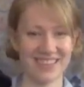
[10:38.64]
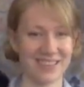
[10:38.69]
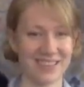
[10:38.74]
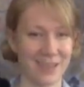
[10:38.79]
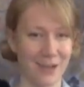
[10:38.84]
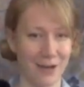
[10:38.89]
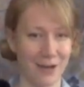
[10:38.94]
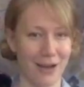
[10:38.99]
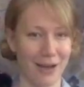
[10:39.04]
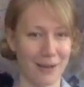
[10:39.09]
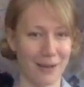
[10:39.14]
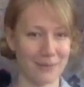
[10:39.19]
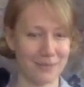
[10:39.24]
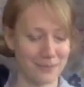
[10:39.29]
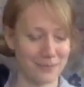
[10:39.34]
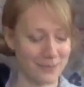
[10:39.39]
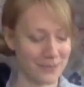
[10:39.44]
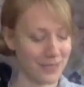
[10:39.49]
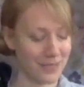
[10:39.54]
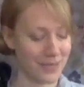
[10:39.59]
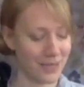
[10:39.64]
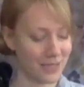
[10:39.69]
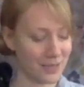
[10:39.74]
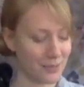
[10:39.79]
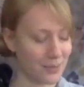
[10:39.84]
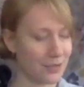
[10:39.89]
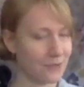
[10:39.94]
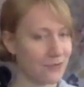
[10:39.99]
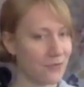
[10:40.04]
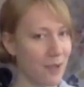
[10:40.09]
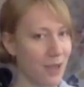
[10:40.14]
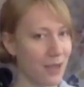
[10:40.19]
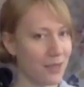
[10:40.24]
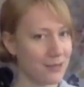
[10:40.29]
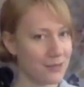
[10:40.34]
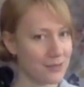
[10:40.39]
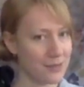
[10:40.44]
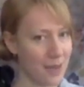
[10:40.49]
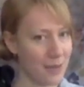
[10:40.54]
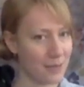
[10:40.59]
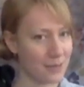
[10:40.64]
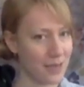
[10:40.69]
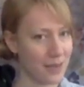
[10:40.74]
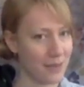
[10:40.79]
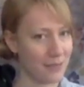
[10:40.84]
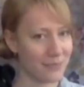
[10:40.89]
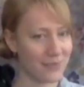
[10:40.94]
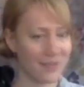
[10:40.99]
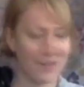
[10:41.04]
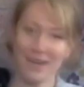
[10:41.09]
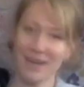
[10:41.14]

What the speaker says: All right, it's Peaceful Panther's nap time.